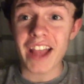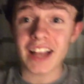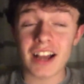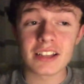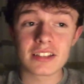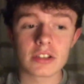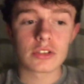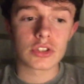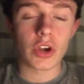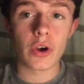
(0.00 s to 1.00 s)
hey guys,
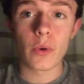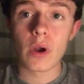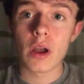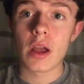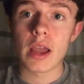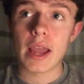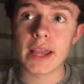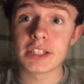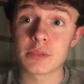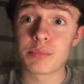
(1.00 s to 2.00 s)
so
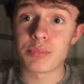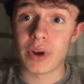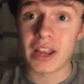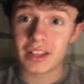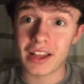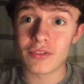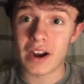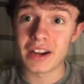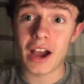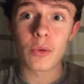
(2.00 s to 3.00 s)
it's pretty late
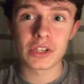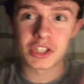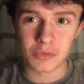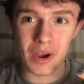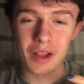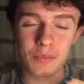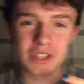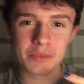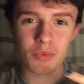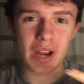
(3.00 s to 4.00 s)
right now, which is why I'm
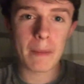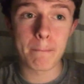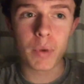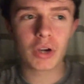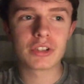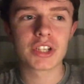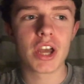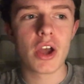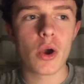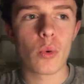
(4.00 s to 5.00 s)
whispering, but
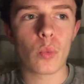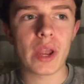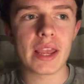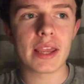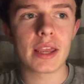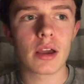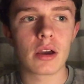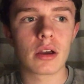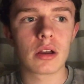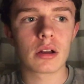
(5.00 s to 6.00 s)
we
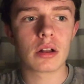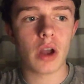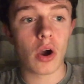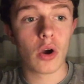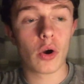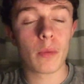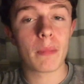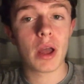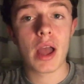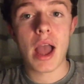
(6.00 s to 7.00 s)
go home
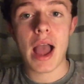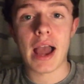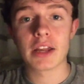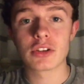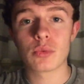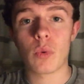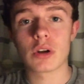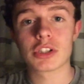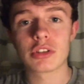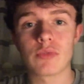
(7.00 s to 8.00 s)
and
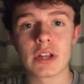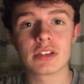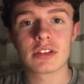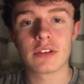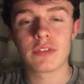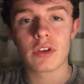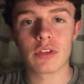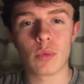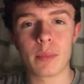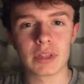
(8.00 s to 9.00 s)
watch the rest of The
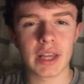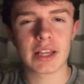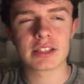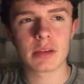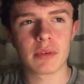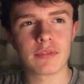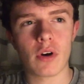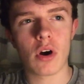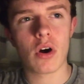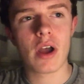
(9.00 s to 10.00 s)
Other Woman, like I said
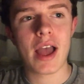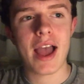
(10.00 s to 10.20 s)
before,